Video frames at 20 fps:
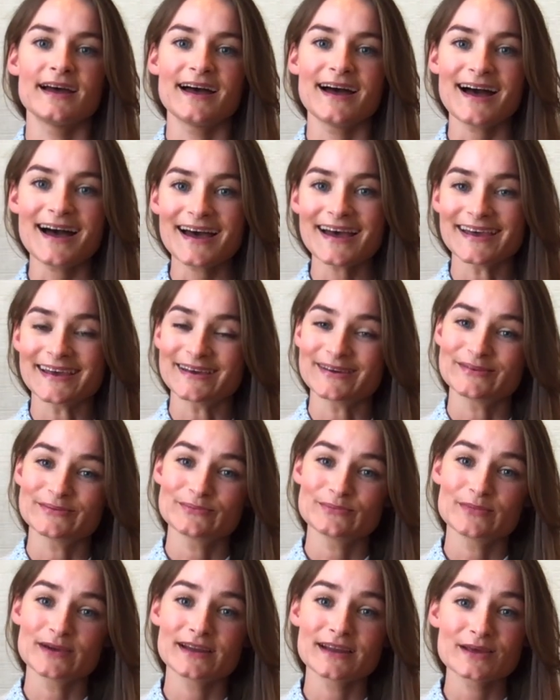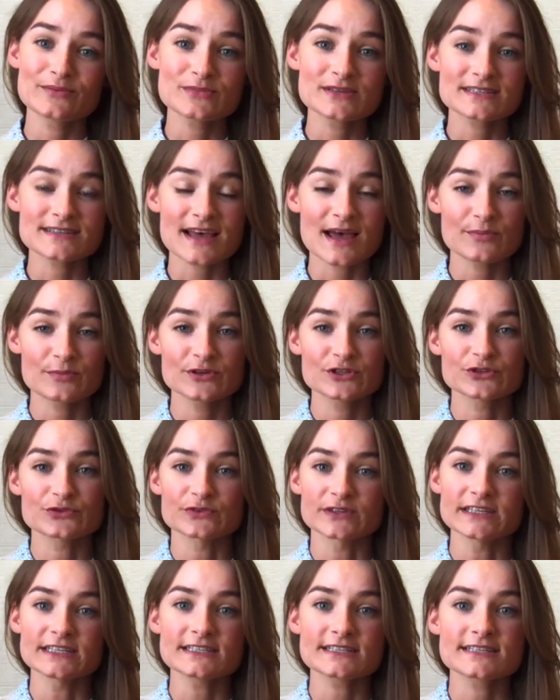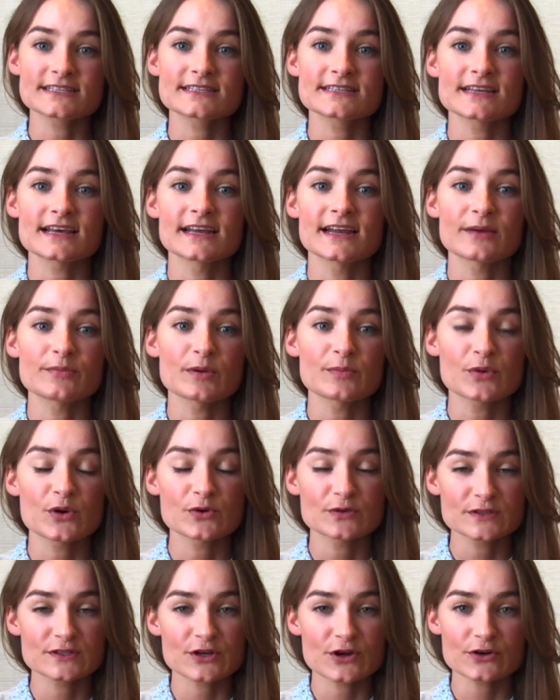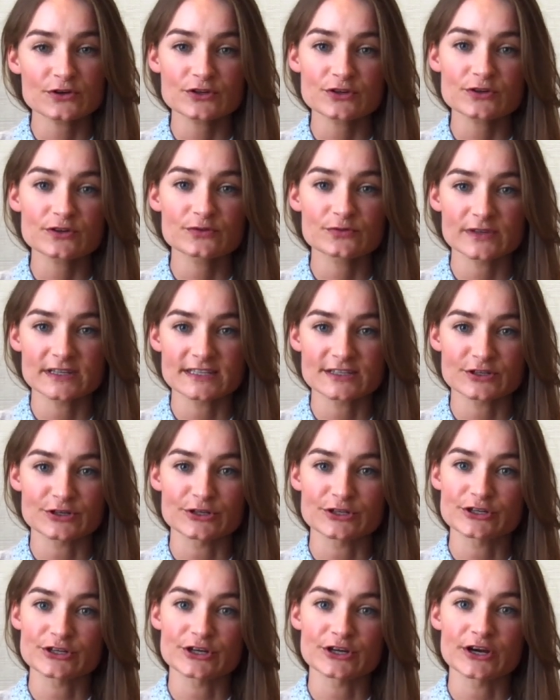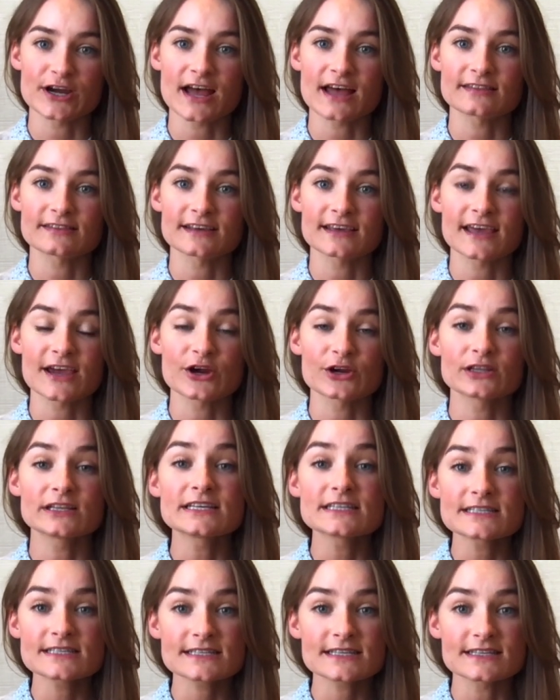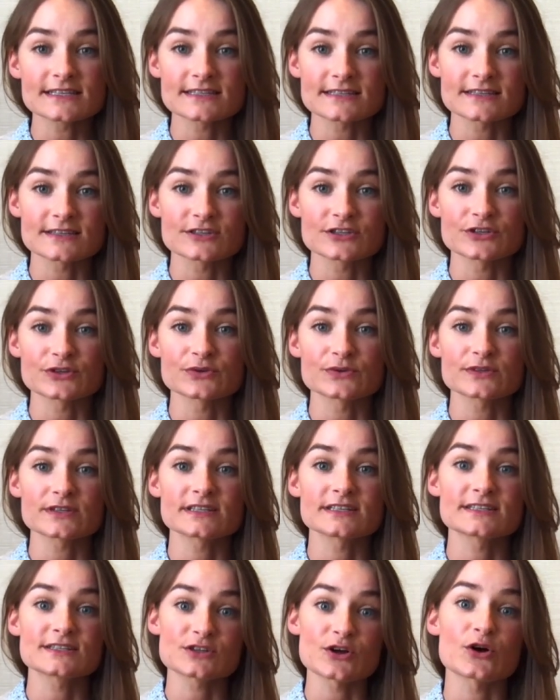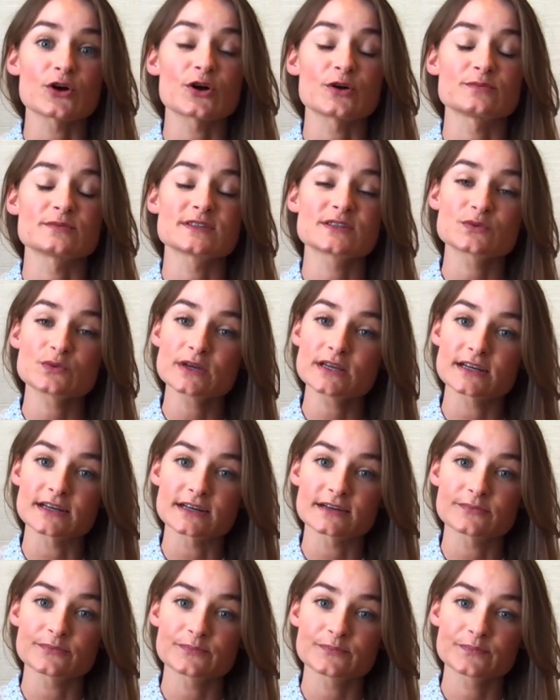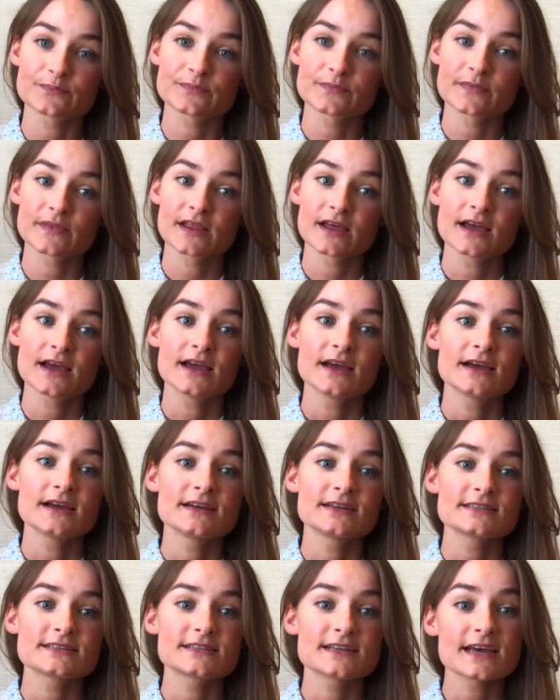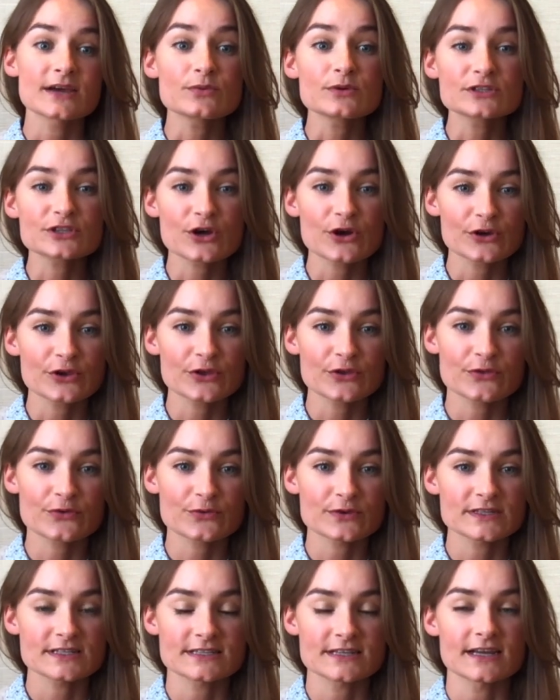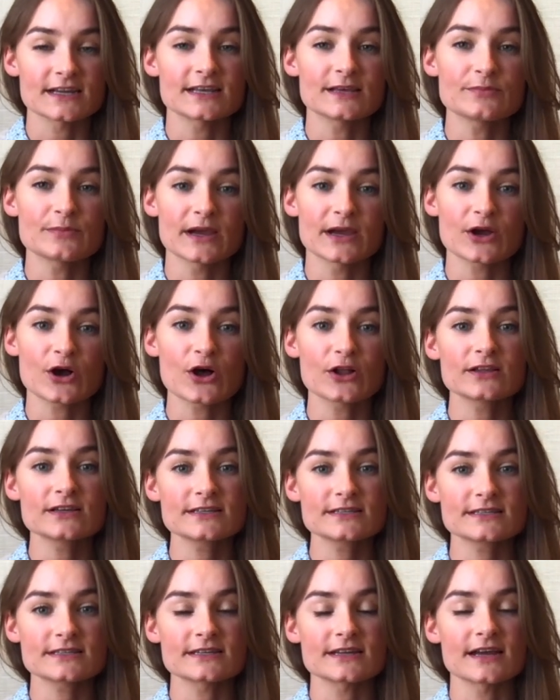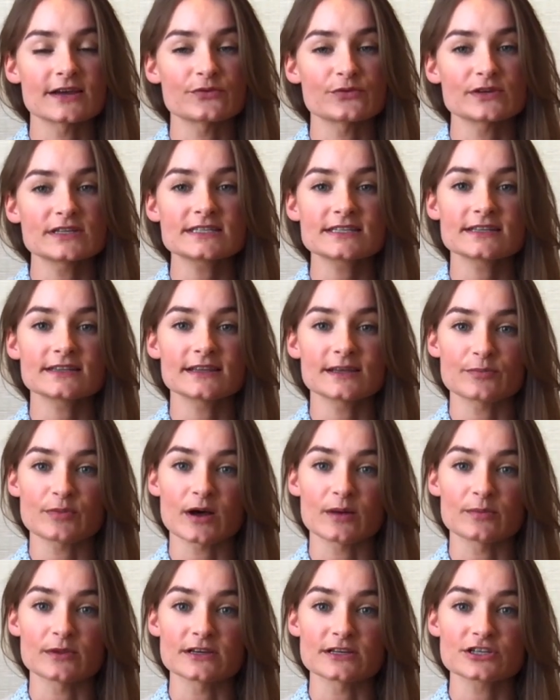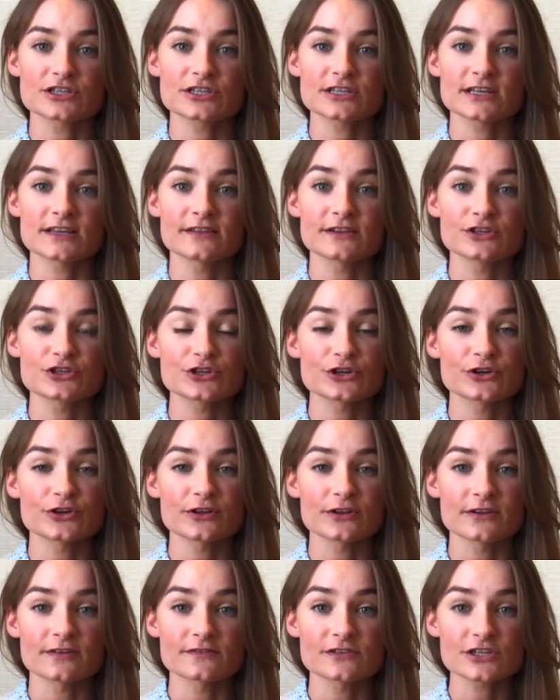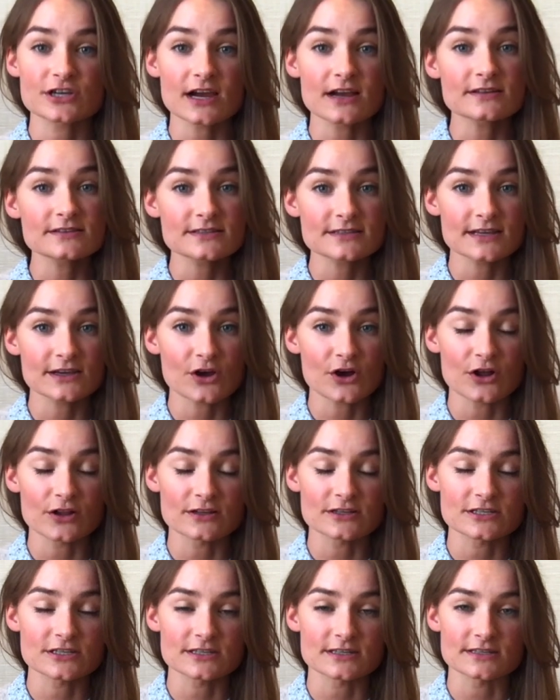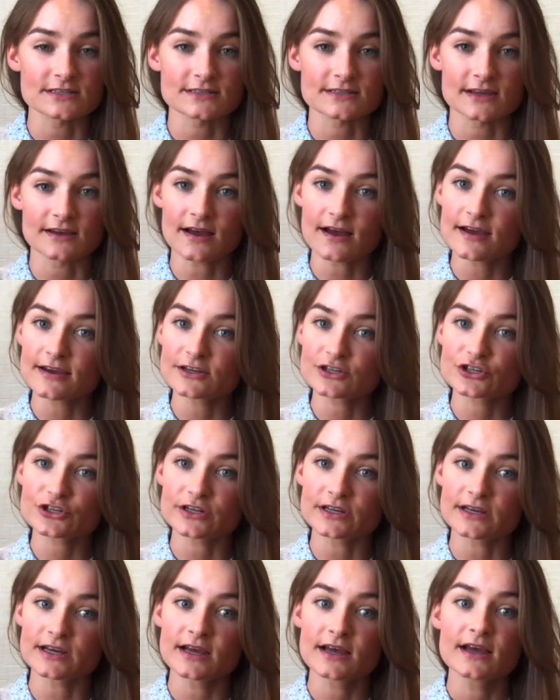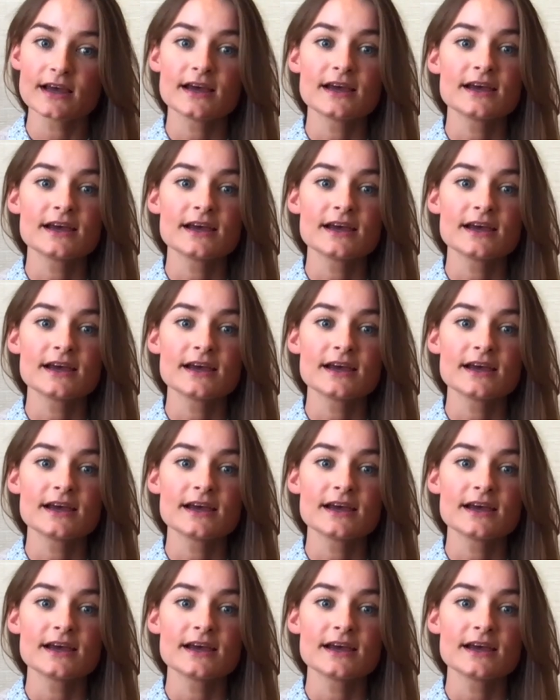Hi, my name is Ebba Du Rietz, and I'm a postdoctoral researcher at the Karolinska Institute in Stockholm, Sweden. Today we'll talk you through a study my colleagues and I recently published in the Journal of Child Psychology and Psychiatry